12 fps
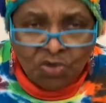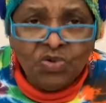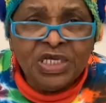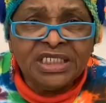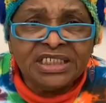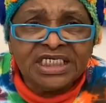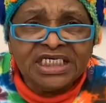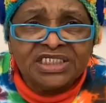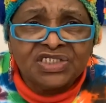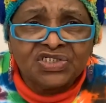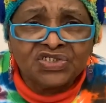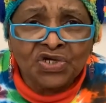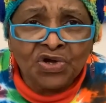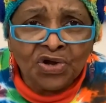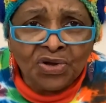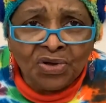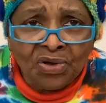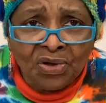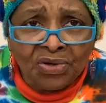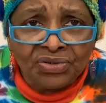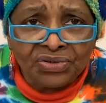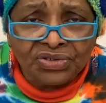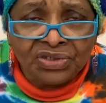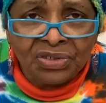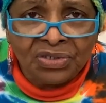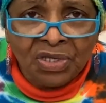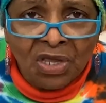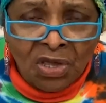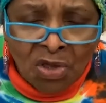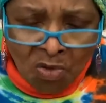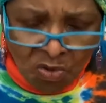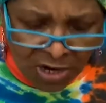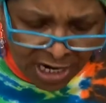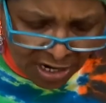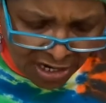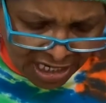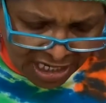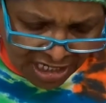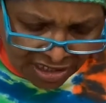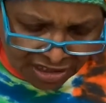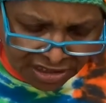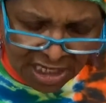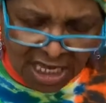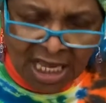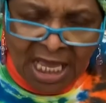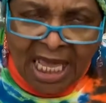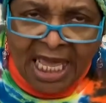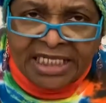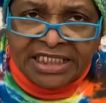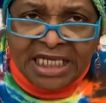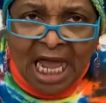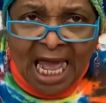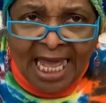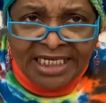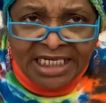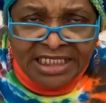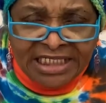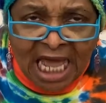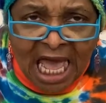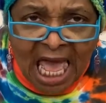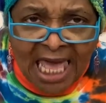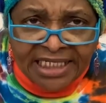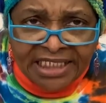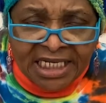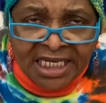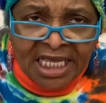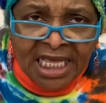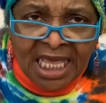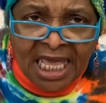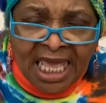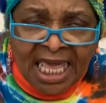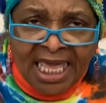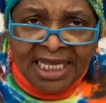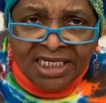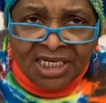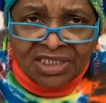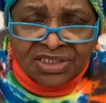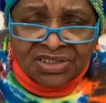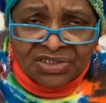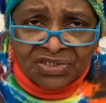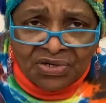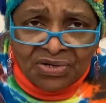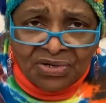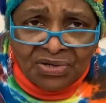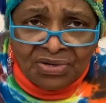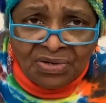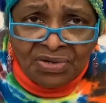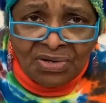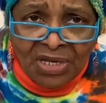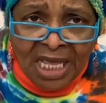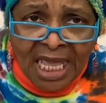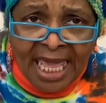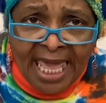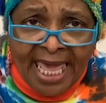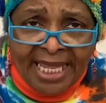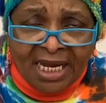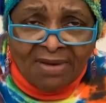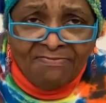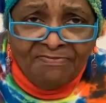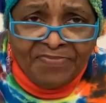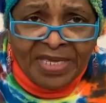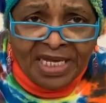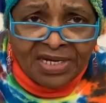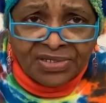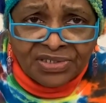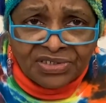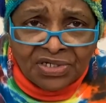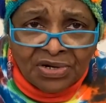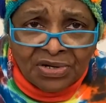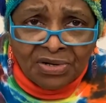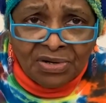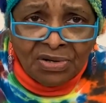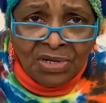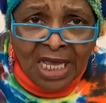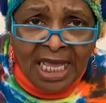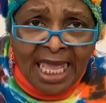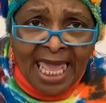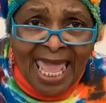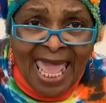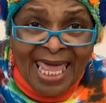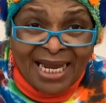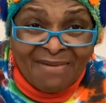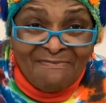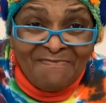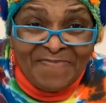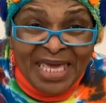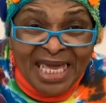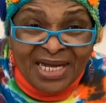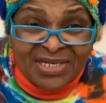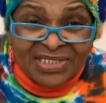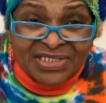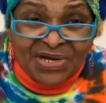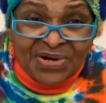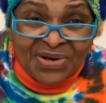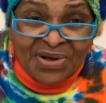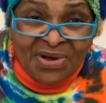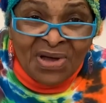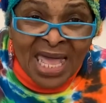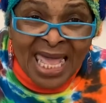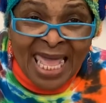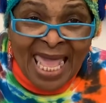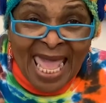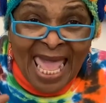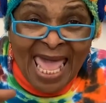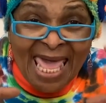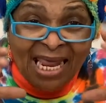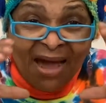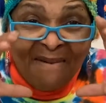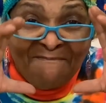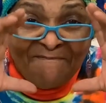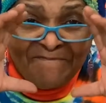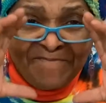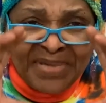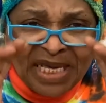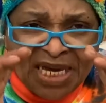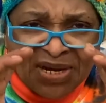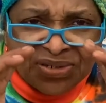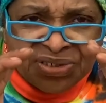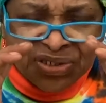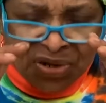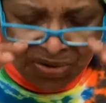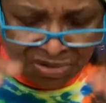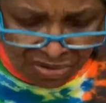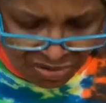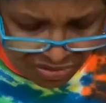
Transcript: we see circles where it's a tiny dot and a circle and a bigger circle and a bigger circle and a bigger circle.